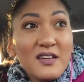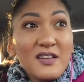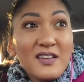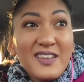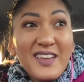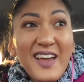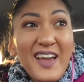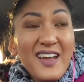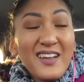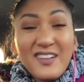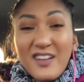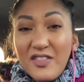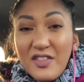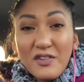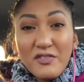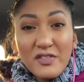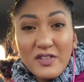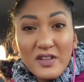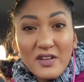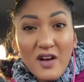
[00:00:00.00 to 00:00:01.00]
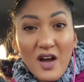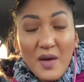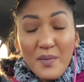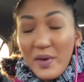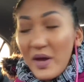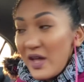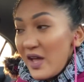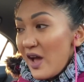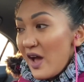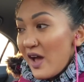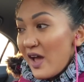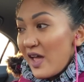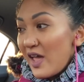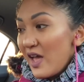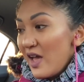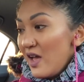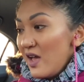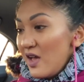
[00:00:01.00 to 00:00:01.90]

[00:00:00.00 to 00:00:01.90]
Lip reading: yeah, nothing really caught my eye.